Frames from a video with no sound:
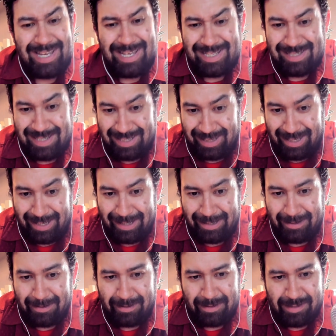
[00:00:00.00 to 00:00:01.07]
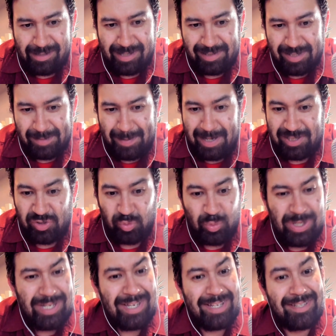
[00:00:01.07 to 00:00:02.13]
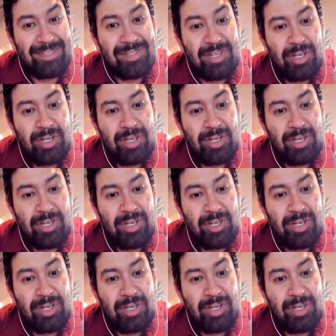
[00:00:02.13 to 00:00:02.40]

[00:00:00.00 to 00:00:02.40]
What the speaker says: a deadline just this past weekend